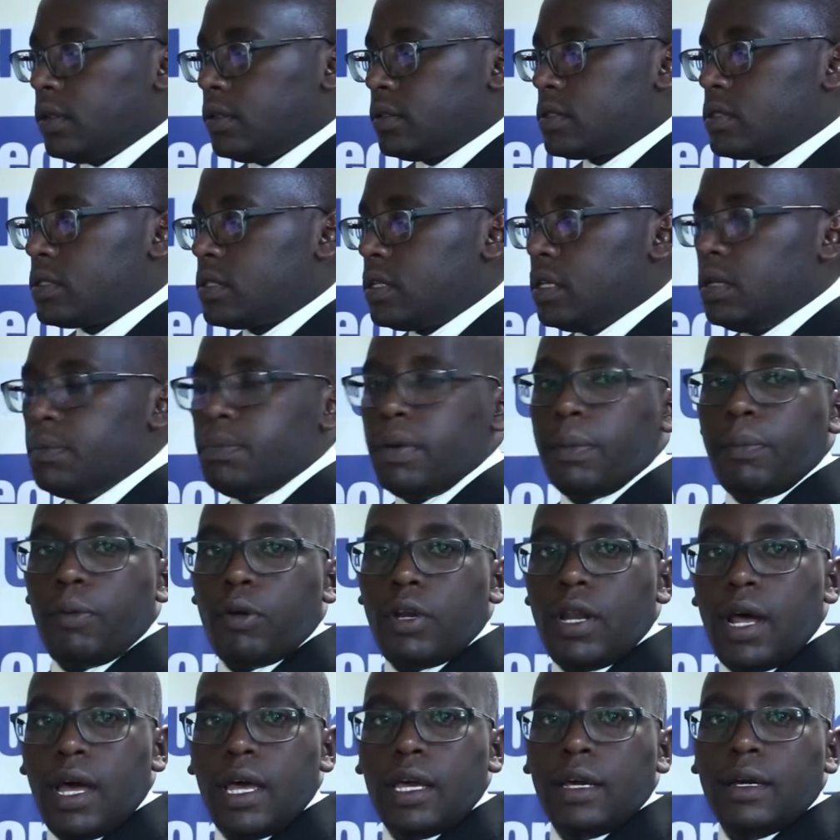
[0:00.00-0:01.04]
see
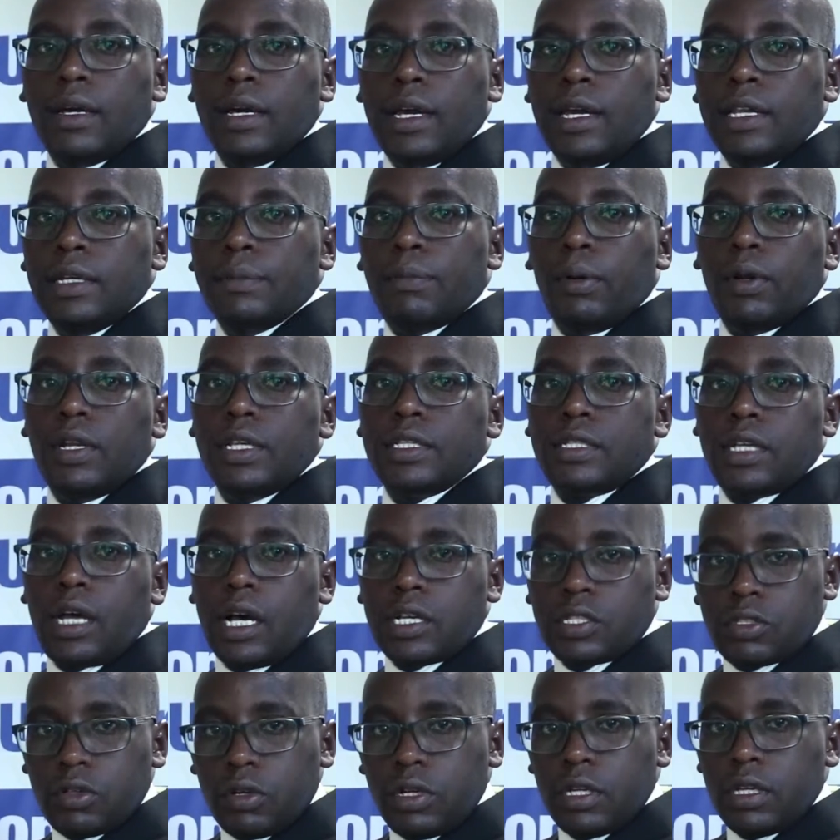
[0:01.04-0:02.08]
people dying in police
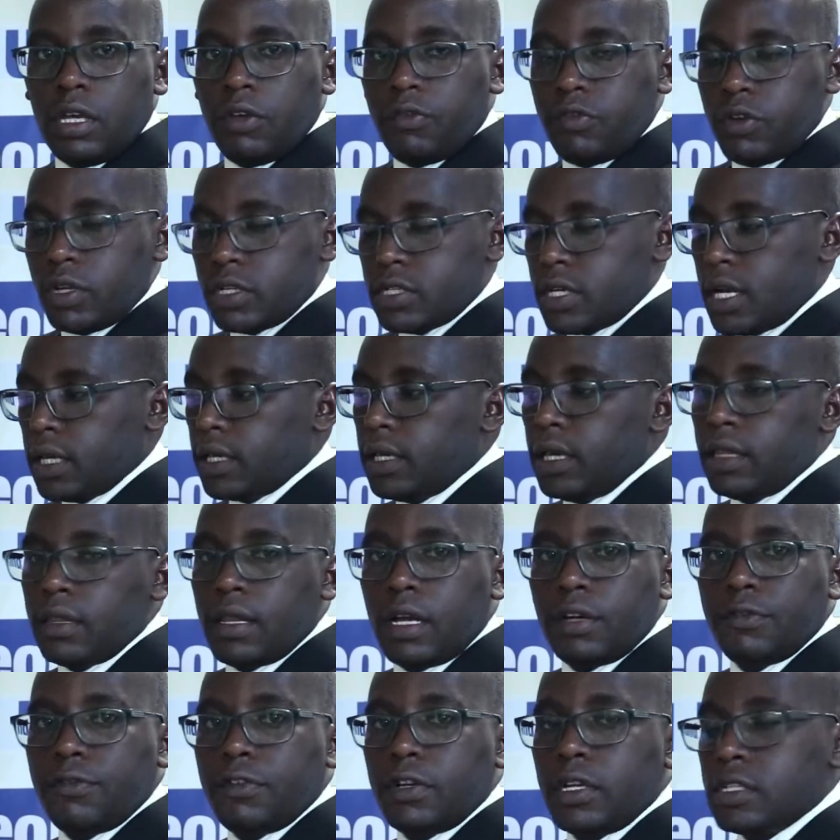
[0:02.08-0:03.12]
custody, if you're tracking
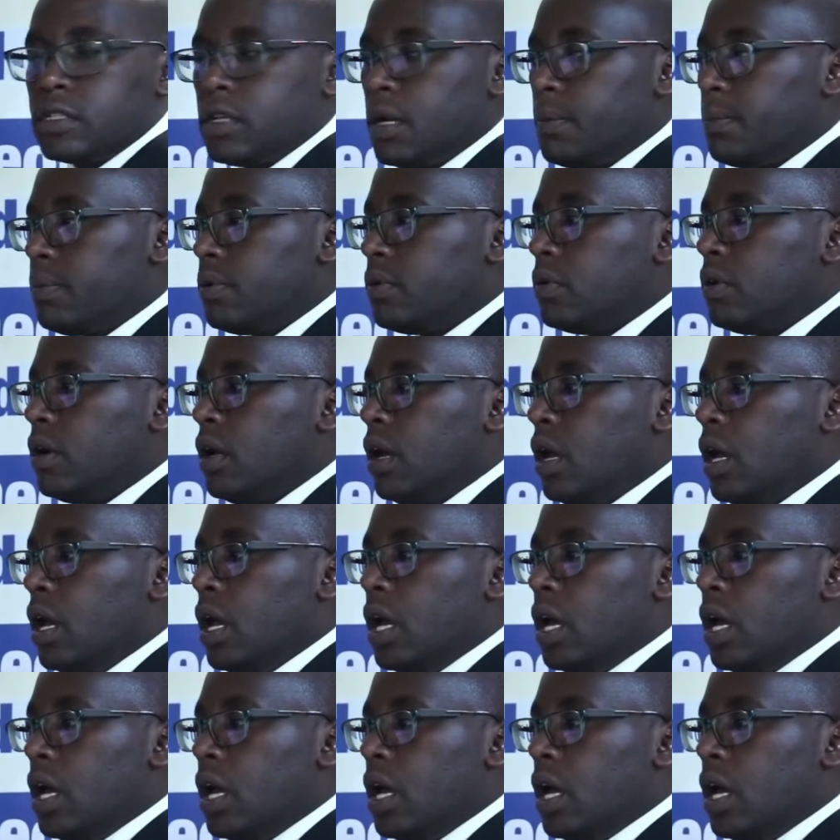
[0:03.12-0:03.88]
that, for example.